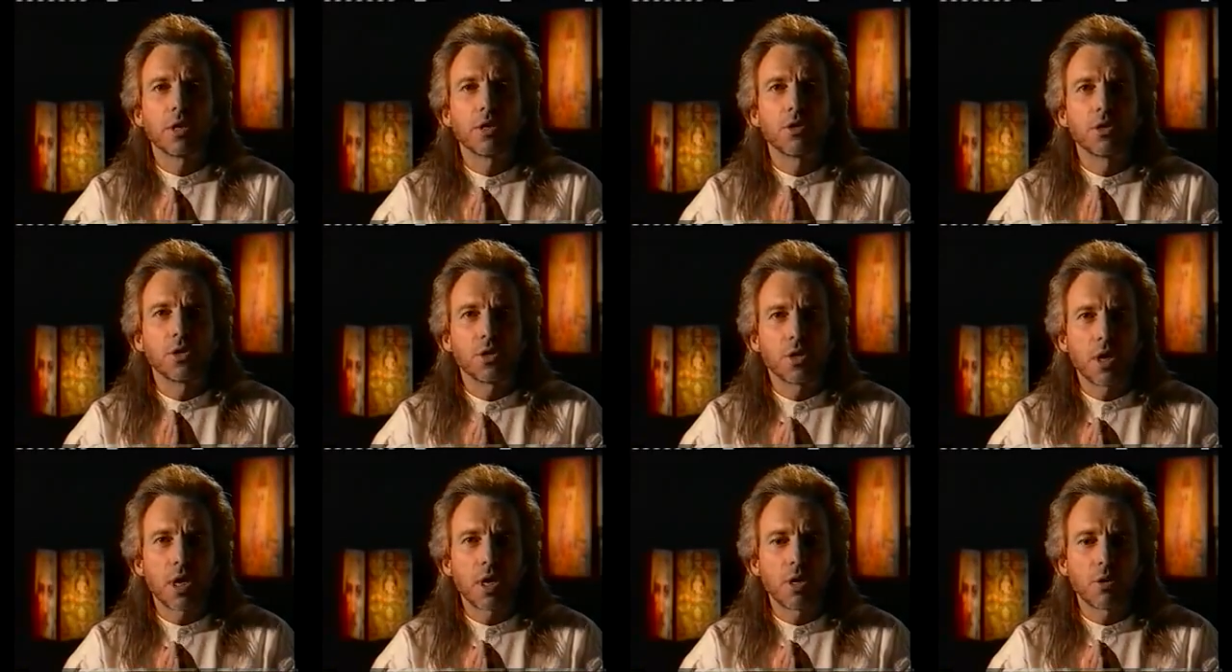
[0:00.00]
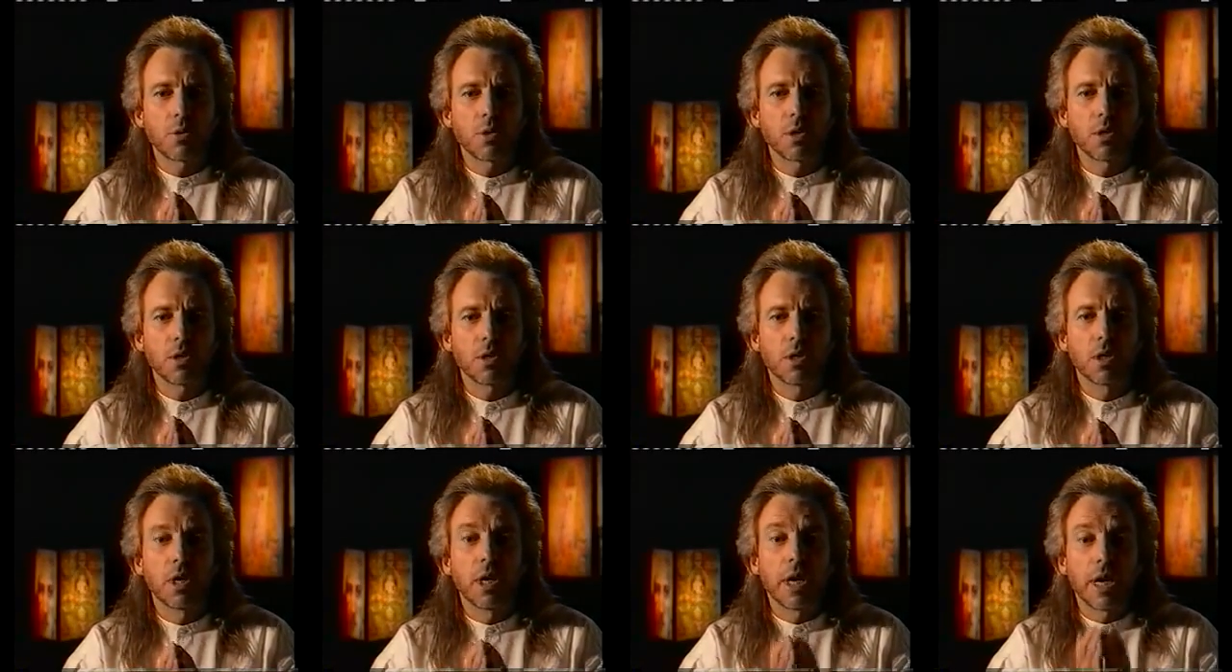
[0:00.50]
It is
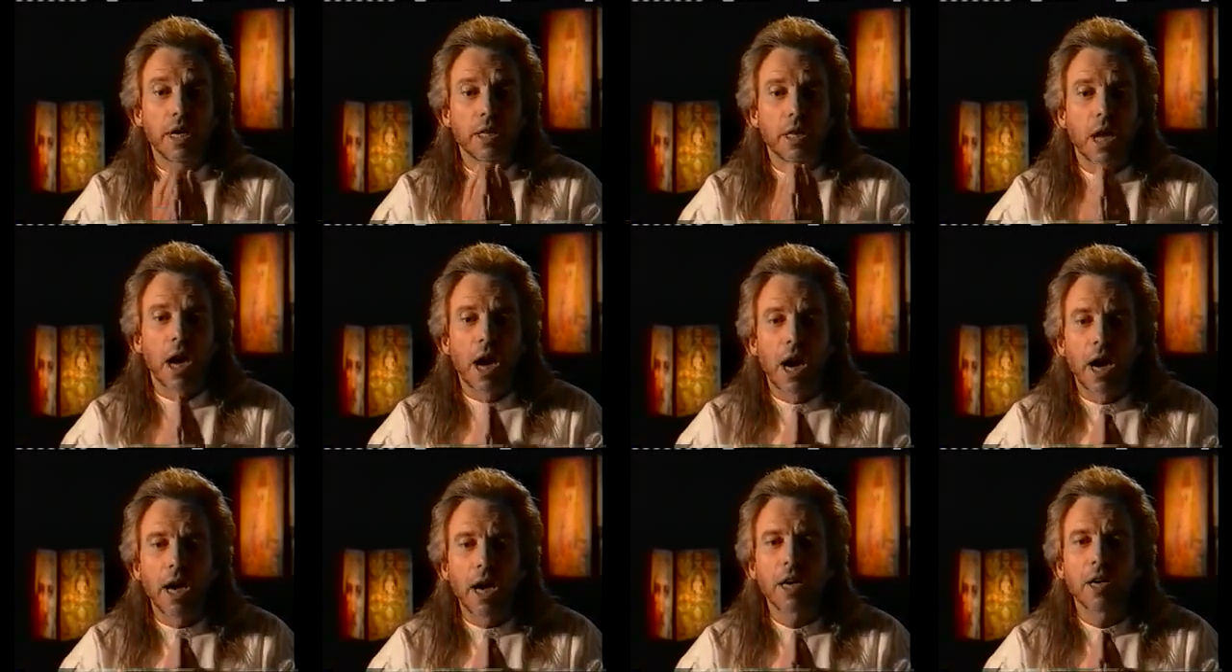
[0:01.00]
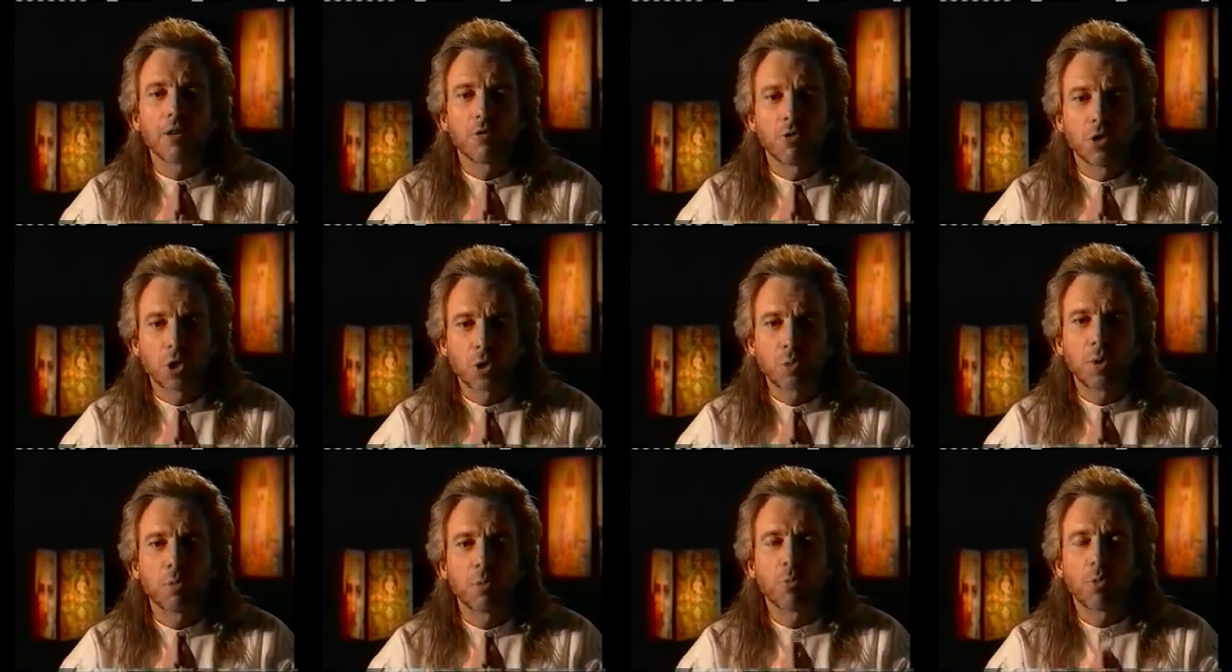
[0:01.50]
sacred, and I have
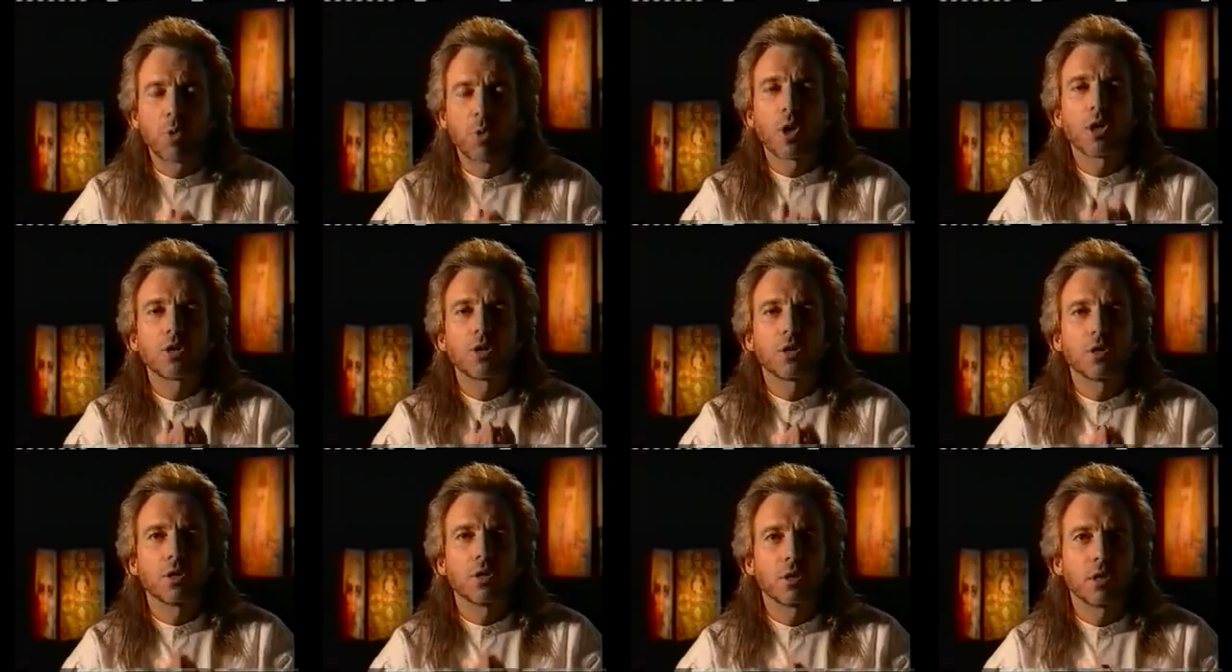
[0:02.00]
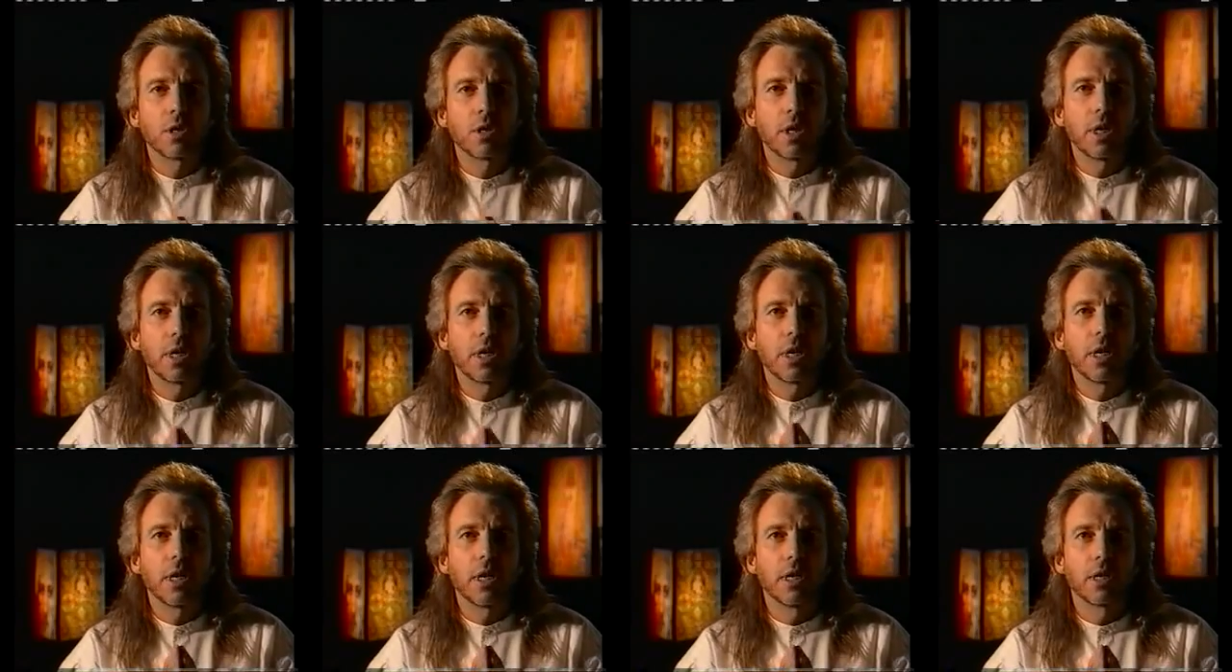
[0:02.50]
just been present
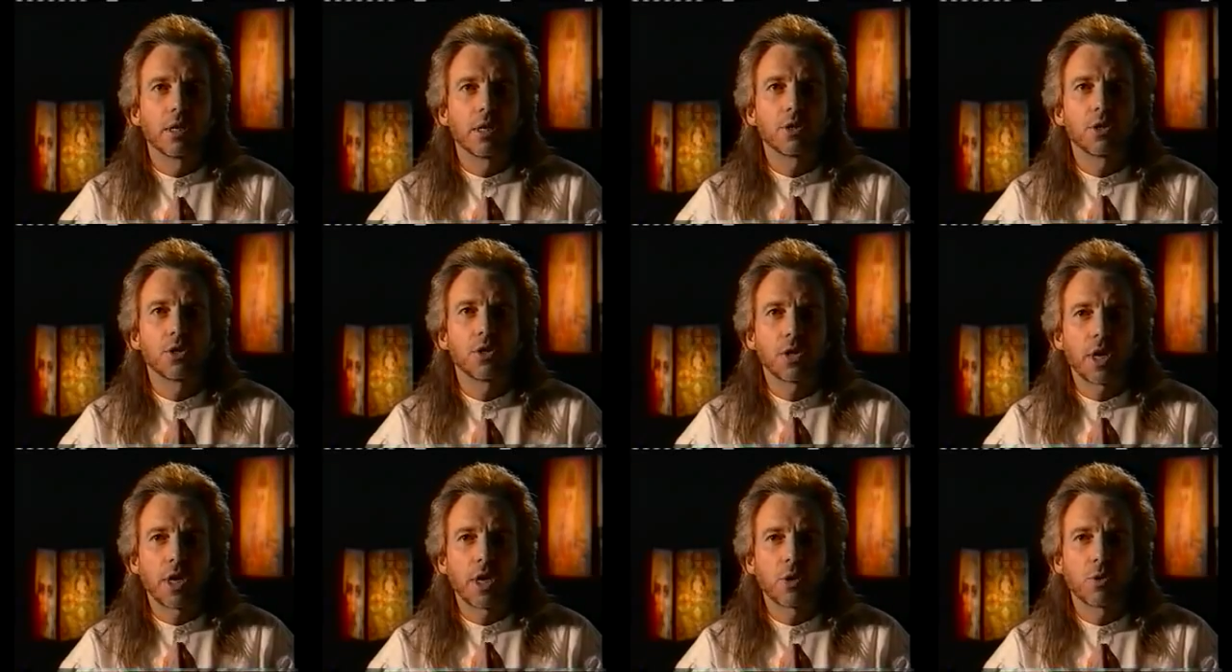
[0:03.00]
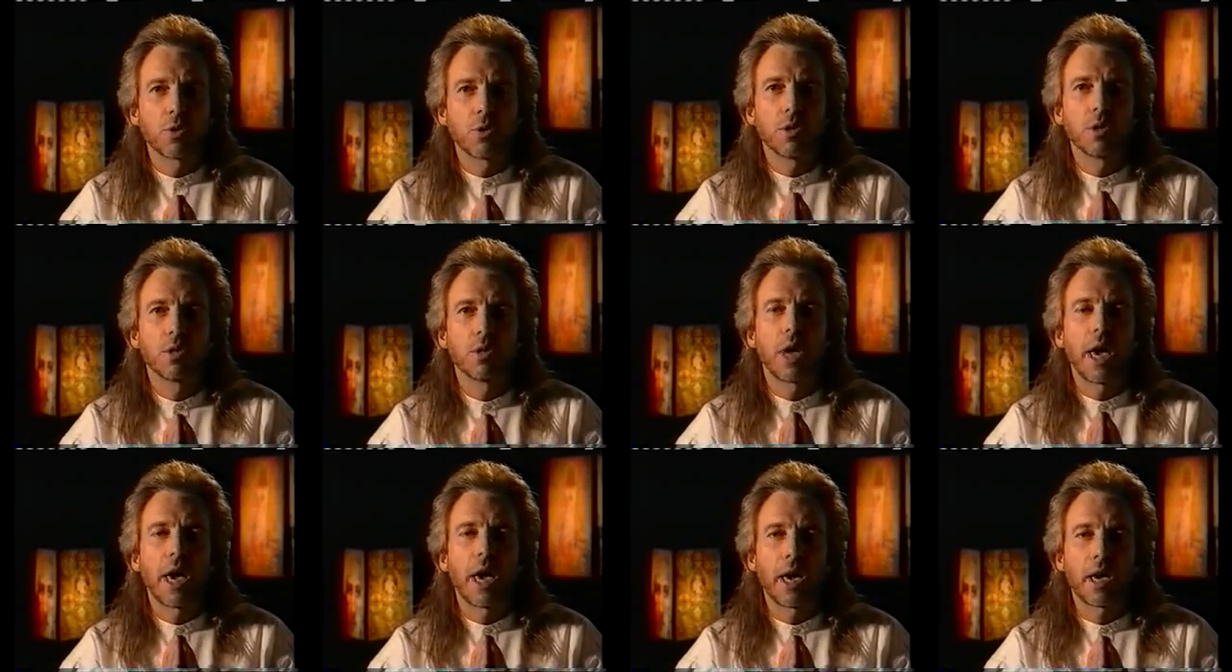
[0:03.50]
in a
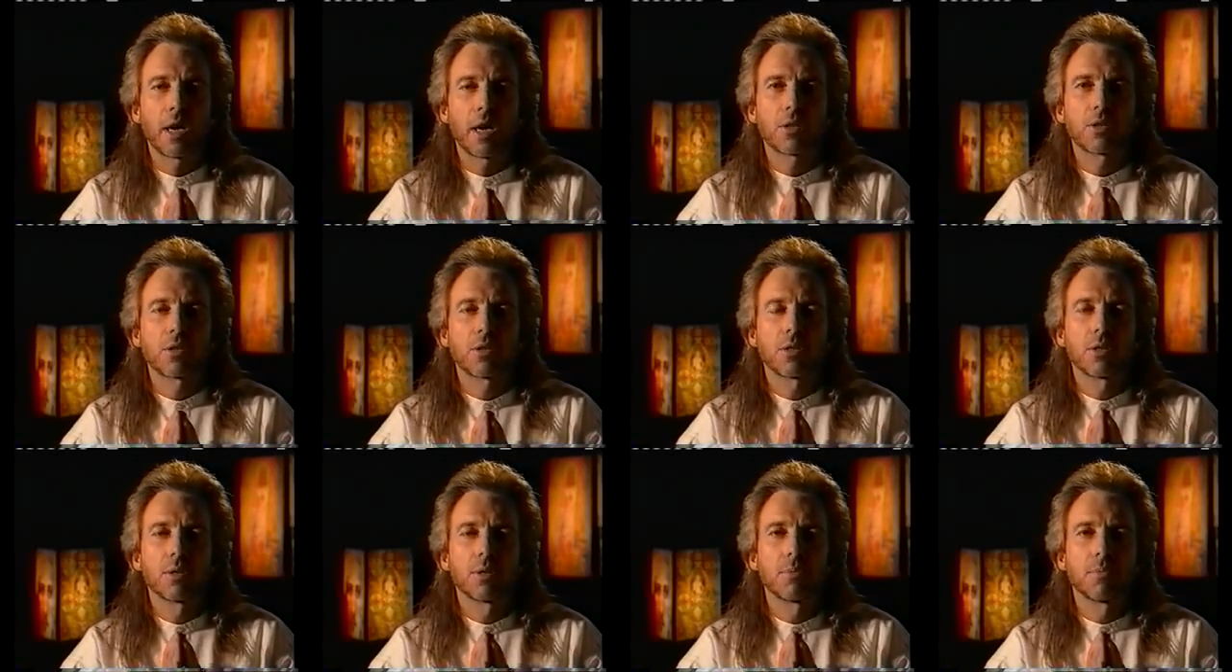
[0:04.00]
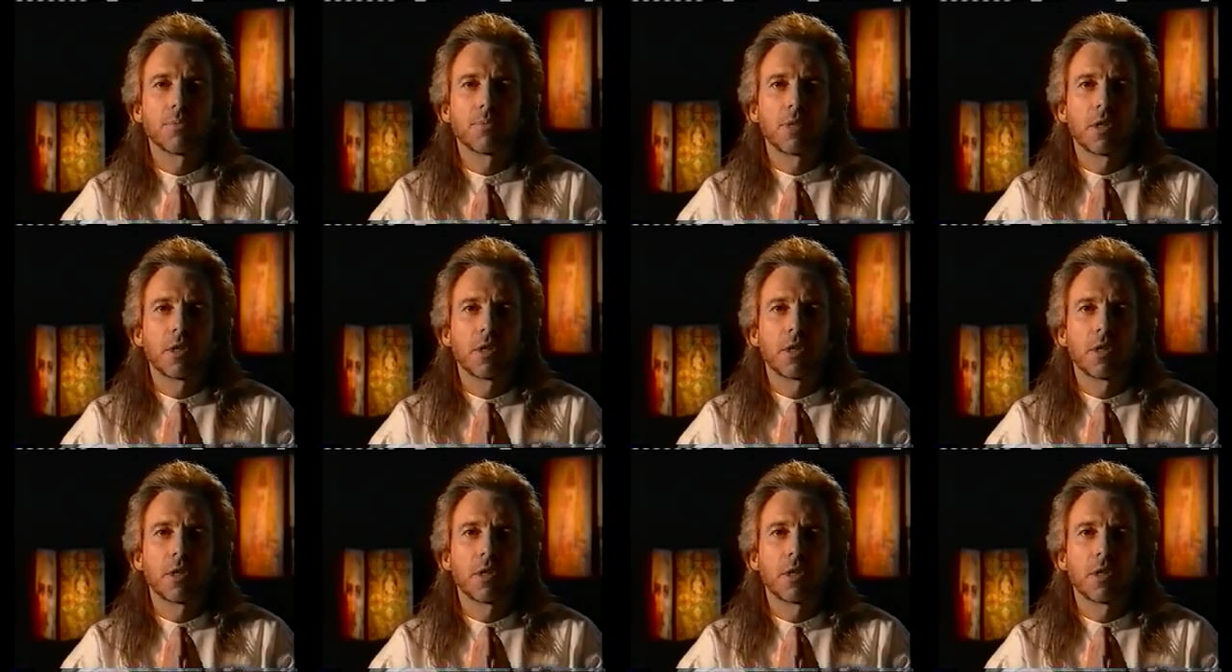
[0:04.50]
sacred act.